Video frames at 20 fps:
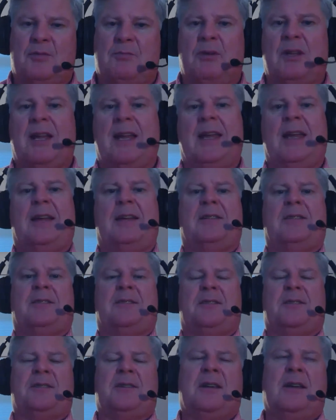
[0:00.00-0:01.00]

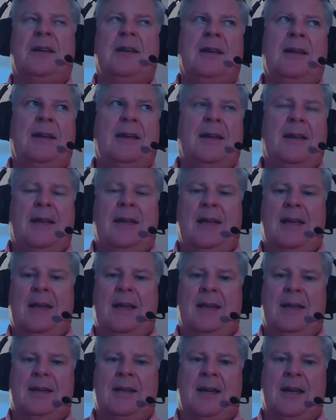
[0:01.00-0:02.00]
plans,
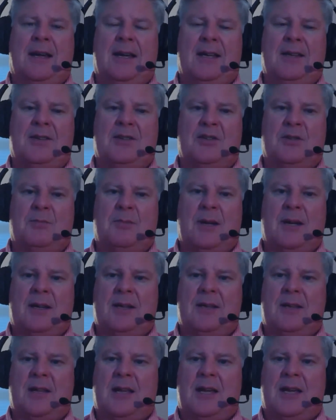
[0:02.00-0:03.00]
and I
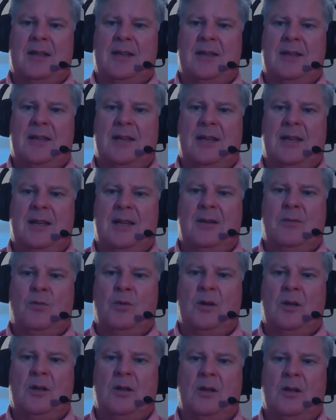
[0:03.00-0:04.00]
suspect that they
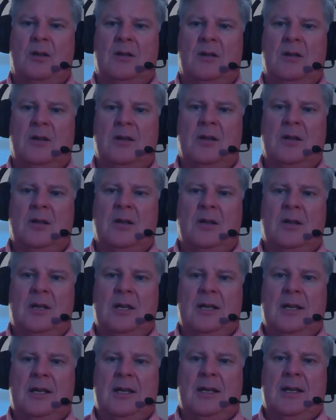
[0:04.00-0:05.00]
will
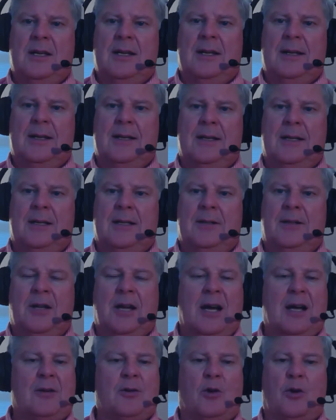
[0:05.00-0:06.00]

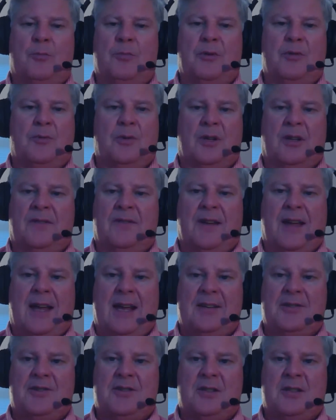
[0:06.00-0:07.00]
not open really
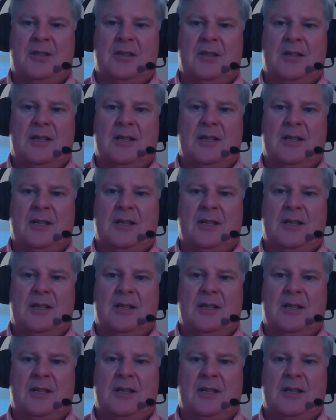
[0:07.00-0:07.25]
fast.